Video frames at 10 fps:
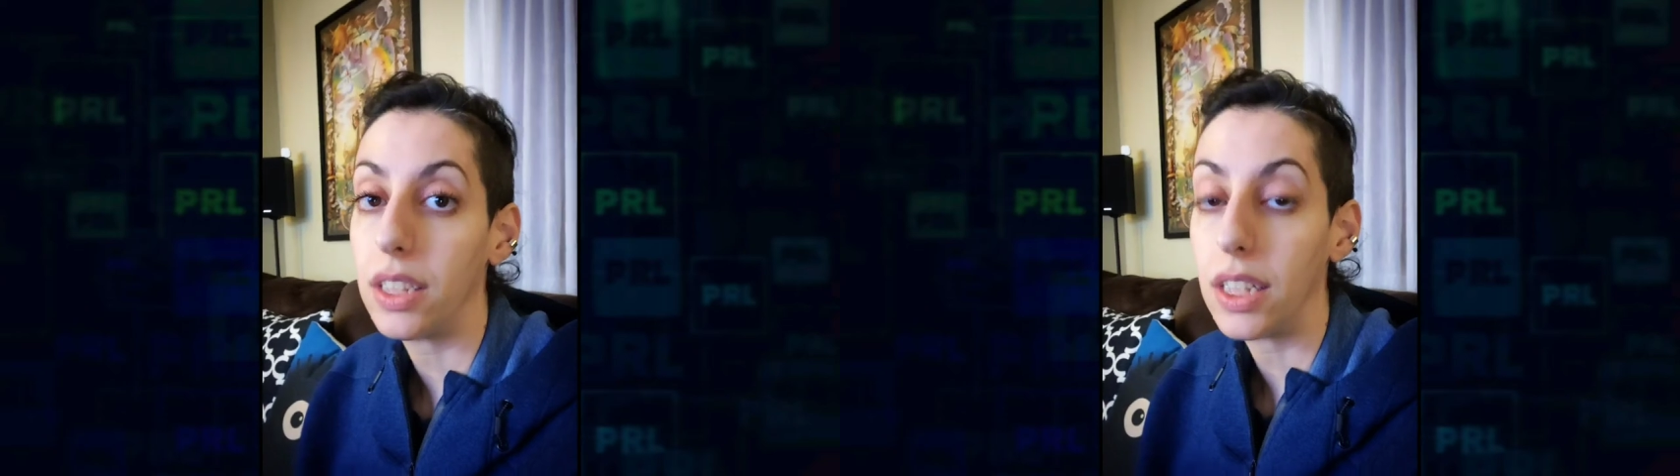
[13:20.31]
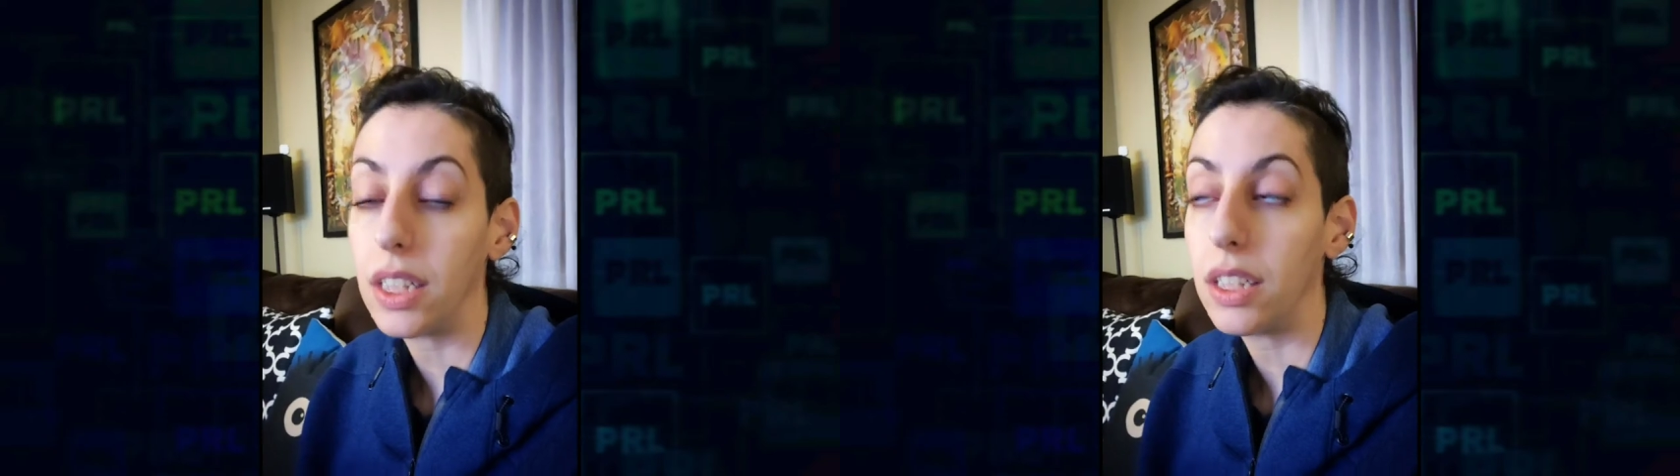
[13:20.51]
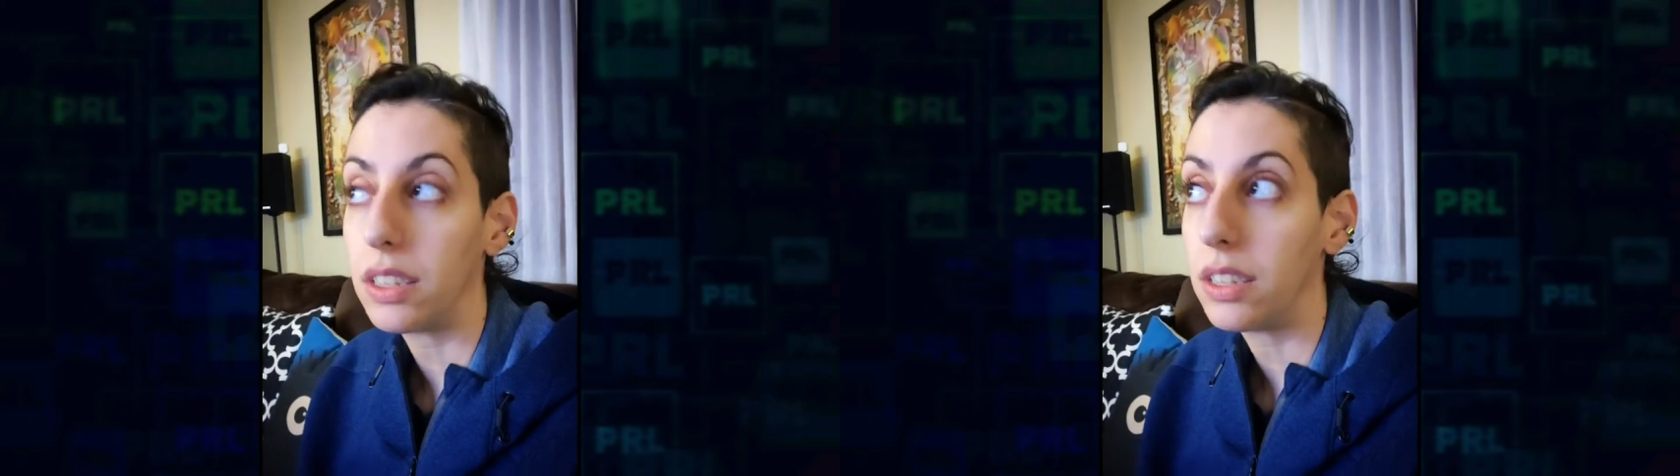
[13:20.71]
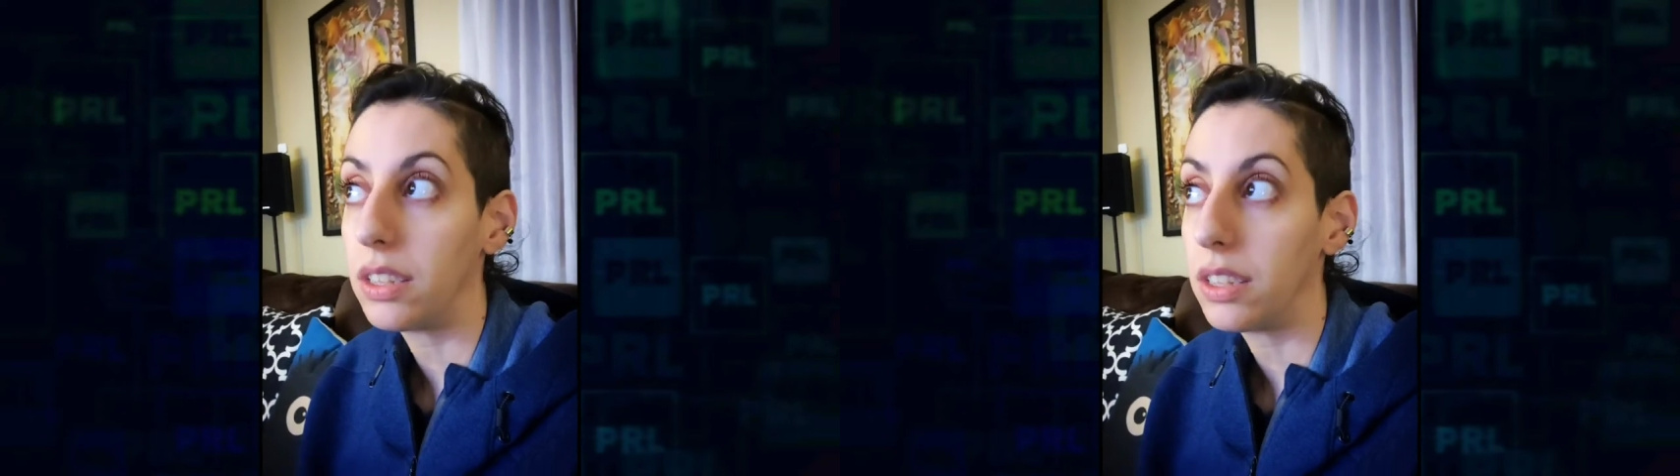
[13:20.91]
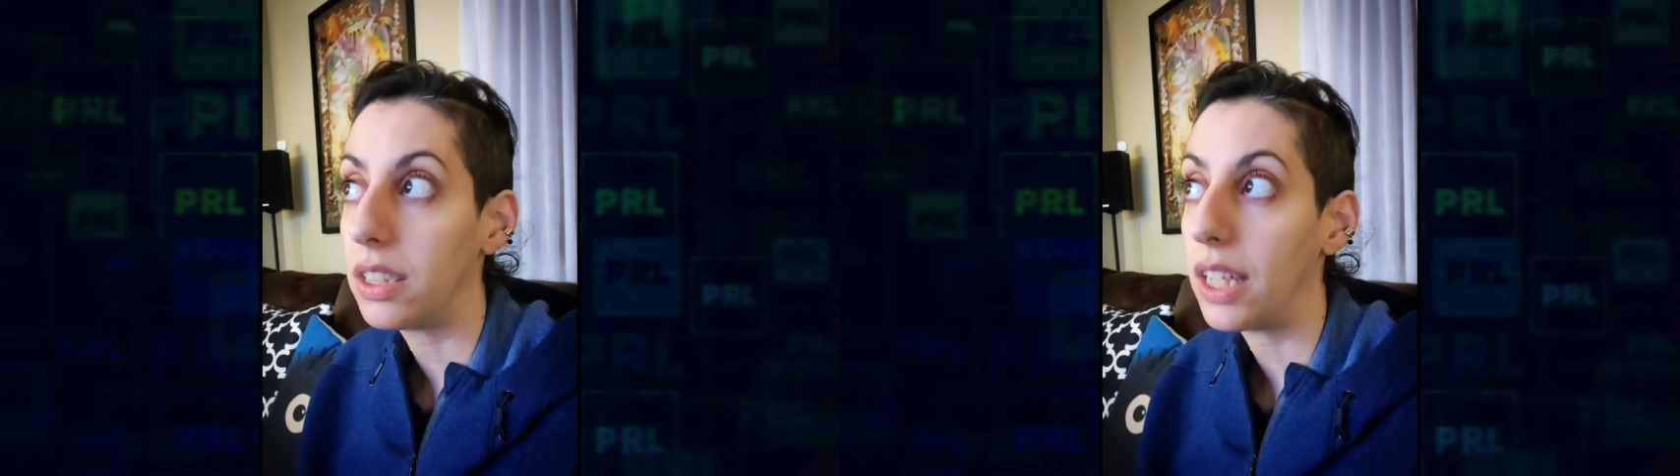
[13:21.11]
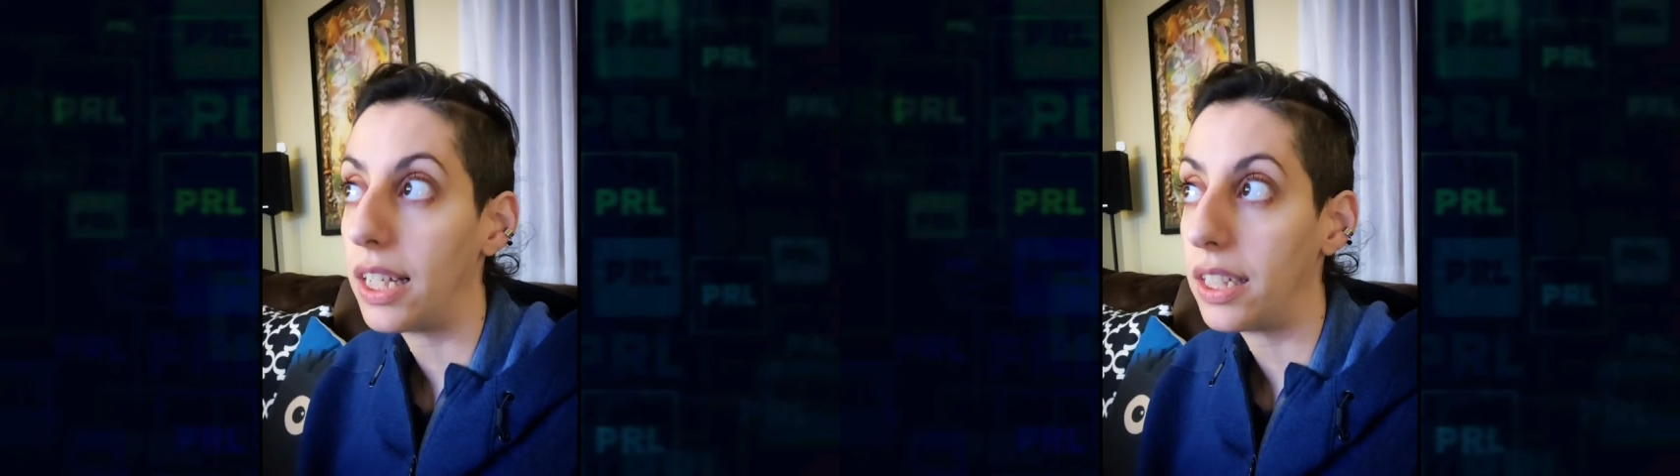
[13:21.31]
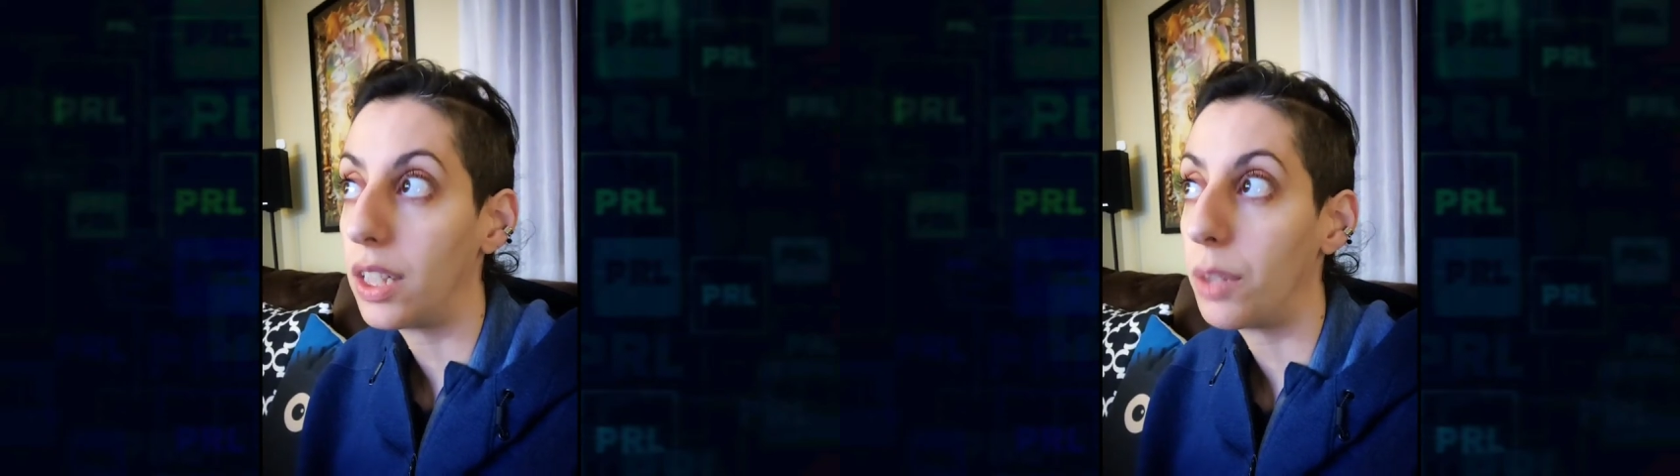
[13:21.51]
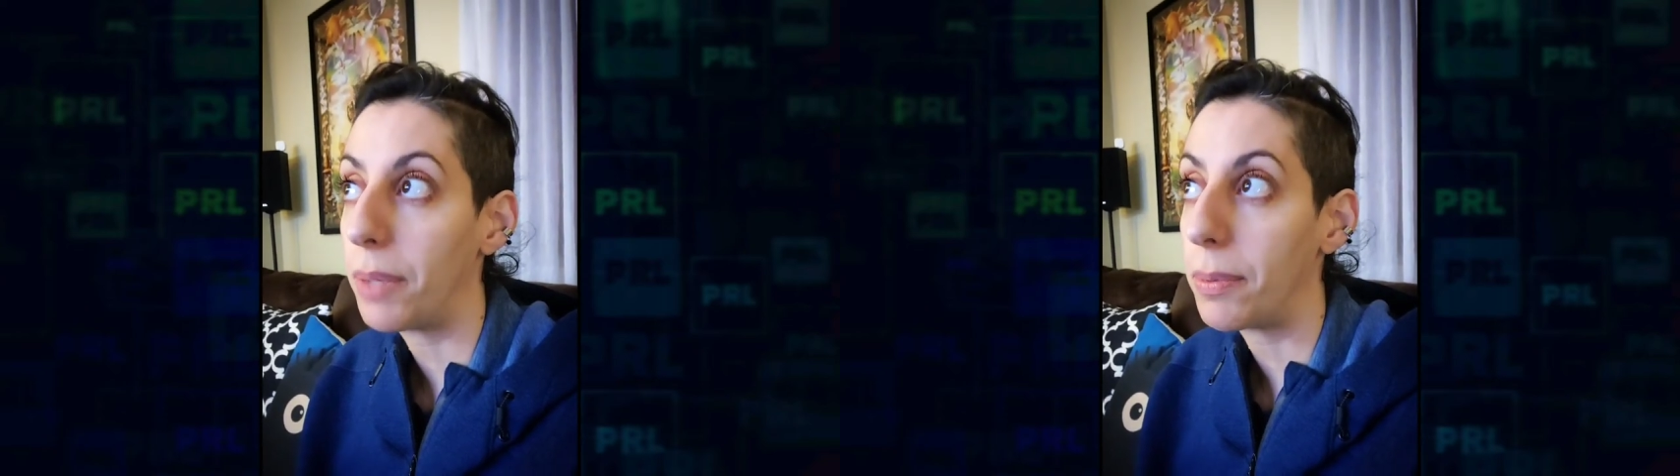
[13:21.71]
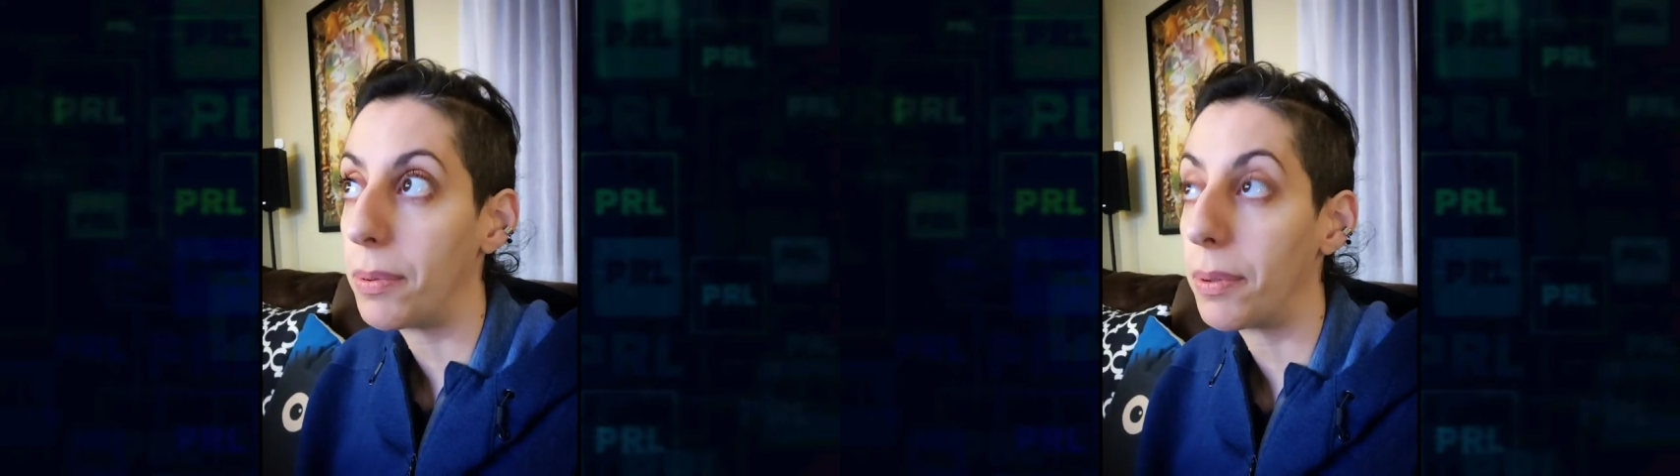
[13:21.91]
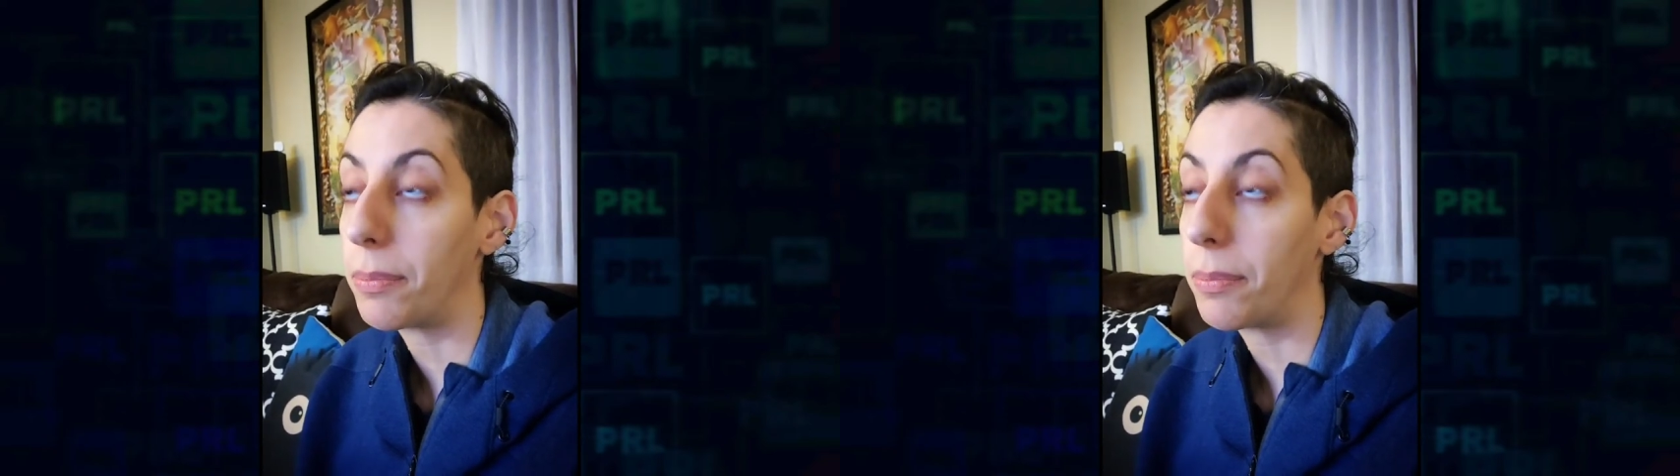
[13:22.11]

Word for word: and Little Baby Bum,